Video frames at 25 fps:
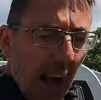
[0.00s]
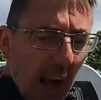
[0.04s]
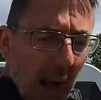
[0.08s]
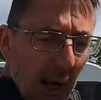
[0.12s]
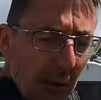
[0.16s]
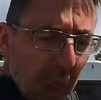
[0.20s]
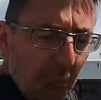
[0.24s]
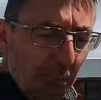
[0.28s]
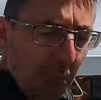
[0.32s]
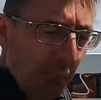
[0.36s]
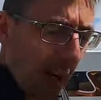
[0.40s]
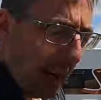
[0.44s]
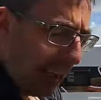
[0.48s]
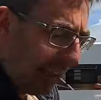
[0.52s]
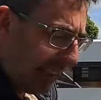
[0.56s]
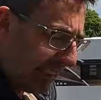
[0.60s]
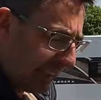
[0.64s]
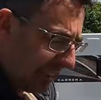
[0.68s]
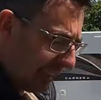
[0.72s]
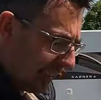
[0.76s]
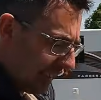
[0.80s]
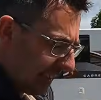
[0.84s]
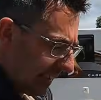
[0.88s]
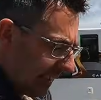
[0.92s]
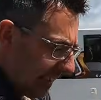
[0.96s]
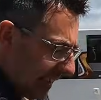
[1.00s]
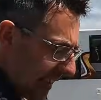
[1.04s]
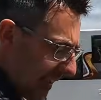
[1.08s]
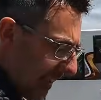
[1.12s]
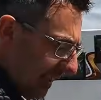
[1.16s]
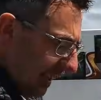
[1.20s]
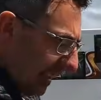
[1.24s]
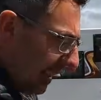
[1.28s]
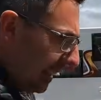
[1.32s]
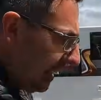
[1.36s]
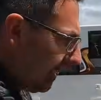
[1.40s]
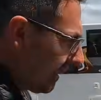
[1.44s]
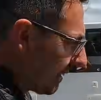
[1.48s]
and basically
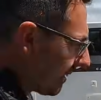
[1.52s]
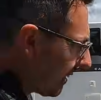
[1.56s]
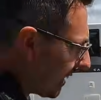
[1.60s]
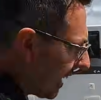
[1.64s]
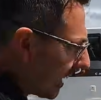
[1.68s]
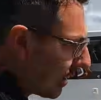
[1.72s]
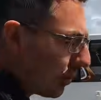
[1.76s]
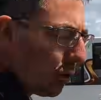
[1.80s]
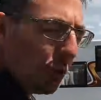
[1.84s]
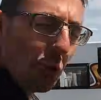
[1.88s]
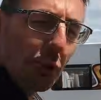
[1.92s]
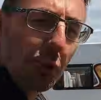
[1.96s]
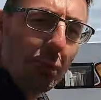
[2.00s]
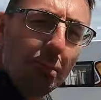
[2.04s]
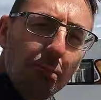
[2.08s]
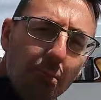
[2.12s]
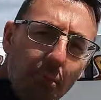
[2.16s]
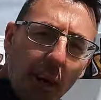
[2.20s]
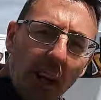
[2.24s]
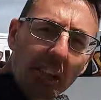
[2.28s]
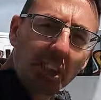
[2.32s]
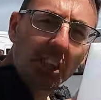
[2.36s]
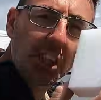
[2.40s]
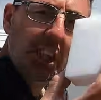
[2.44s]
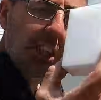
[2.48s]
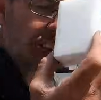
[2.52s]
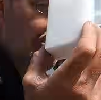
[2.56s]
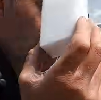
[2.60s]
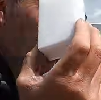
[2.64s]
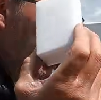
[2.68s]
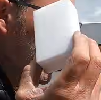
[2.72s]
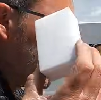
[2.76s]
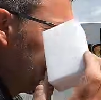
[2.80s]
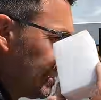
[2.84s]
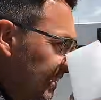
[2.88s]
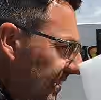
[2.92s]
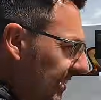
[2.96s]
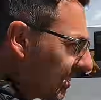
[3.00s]
they call them magic
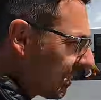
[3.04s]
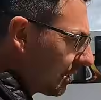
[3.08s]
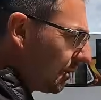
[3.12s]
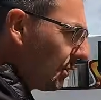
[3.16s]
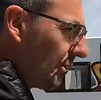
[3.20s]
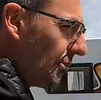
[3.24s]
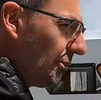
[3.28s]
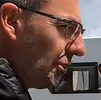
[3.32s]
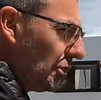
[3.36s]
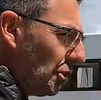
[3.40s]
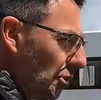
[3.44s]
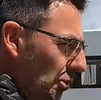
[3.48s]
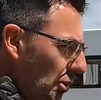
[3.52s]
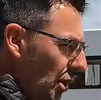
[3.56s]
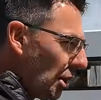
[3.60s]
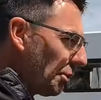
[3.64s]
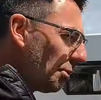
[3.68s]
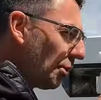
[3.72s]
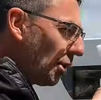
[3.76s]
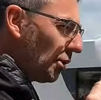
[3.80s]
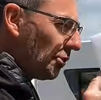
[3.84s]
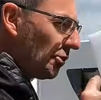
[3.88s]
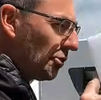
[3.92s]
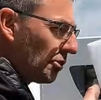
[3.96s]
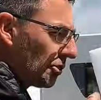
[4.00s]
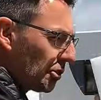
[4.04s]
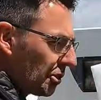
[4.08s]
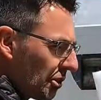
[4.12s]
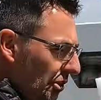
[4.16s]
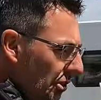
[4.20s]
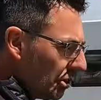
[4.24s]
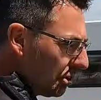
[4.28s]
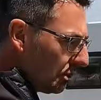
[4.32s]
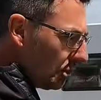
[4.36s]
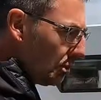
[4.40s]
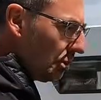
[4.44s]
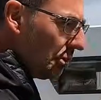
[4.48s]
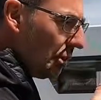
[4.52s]
erasers. So if you go on
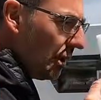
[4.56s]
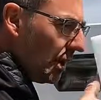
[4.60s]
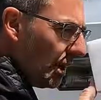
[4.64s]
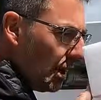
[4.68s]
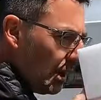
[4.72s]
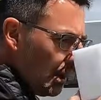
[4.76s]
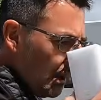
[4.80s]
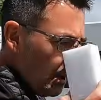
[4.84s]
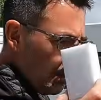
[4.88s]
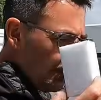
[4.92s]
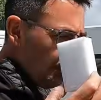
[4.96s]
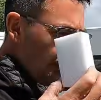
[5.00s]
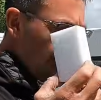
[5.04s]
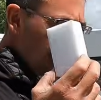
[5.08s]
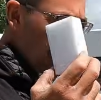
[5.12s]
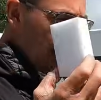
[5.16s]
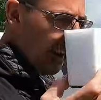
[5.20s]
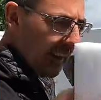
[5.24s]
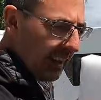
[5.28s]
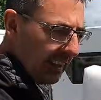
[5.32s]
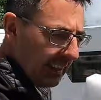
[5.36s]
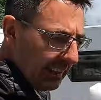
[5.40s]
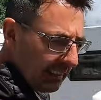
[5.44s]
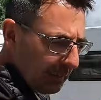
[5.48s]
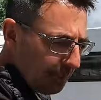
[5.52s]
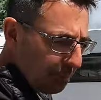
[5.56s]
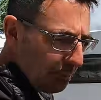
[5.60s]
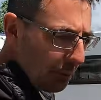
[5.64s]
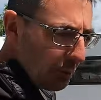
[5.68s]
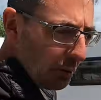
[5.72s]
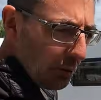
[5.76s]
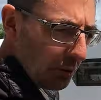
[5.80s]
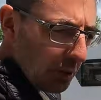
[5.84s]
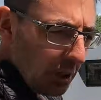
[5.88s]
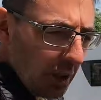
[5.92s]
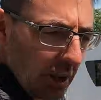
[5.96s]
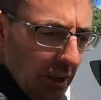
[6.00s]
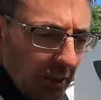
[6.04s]
to
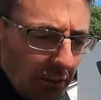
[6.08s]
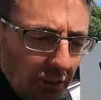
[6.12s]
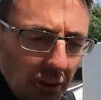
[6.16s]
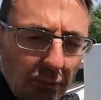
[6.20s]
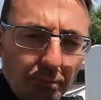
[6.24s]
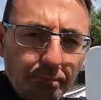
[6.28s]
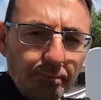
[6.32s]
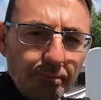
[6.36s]
Facebook,